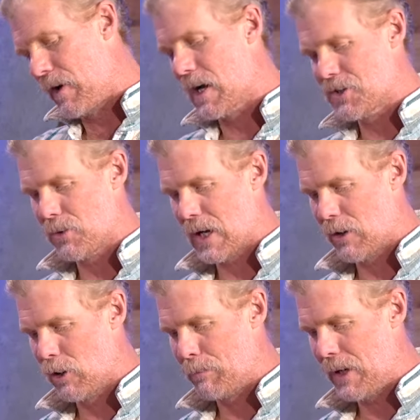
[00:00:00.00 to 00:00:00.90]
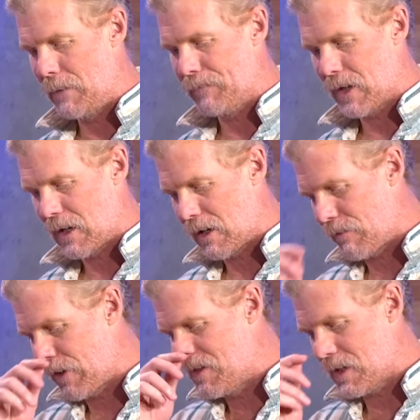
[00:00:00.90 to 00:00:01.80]
Moving on to uh, Group B, uh,
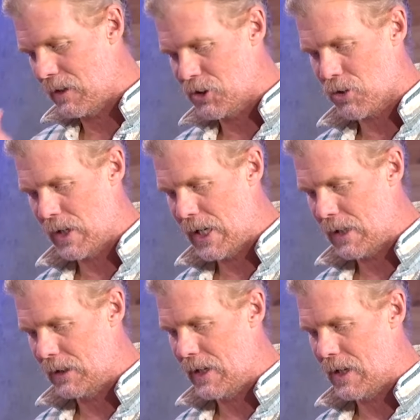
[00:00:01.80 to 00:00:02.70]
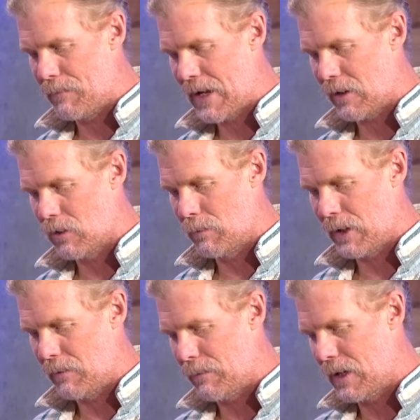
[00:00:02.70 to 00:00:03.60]
our friends El Tri leading up that
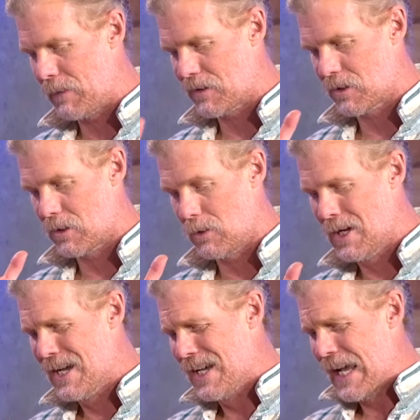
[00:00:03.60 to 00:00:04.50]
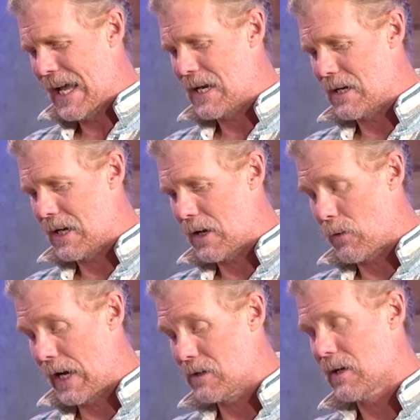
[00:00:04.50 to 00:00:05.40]
group. Keep in mind Mexico at
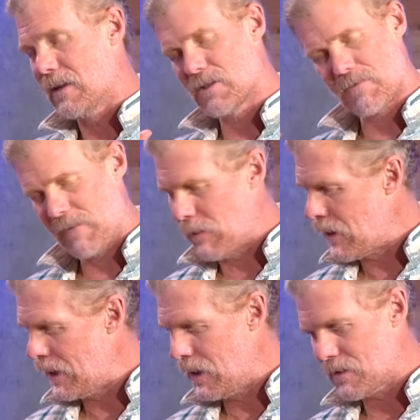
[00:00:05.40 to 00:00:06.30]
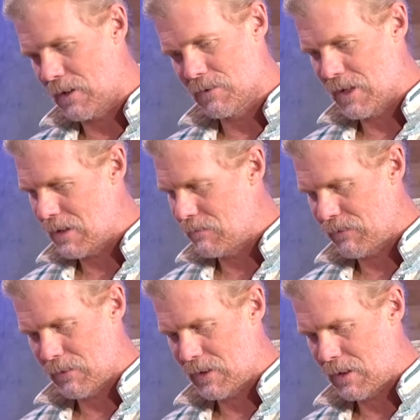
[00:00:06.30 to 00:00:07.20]
uh, ranked, and these are FIFA rankings. I know,
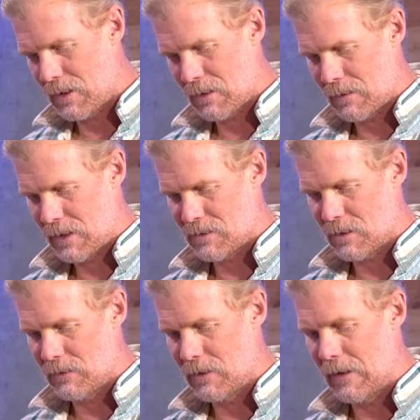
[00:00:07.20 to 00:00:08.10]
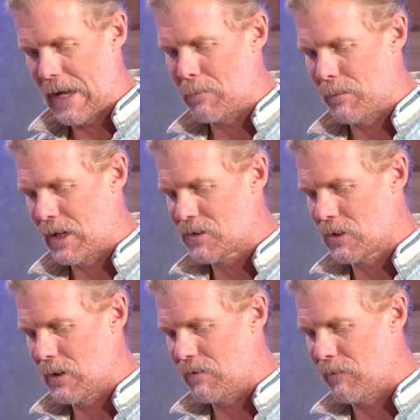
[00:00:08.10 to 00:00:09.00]
take them for what they are, grain of salt and all that, but
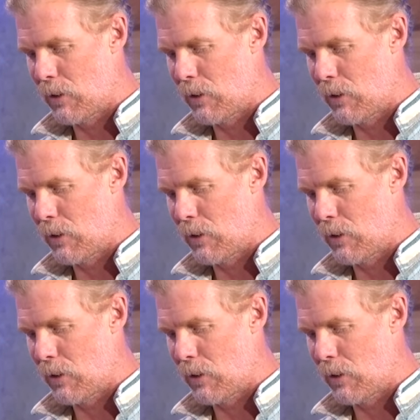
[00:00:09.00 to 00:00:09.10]
Mexico at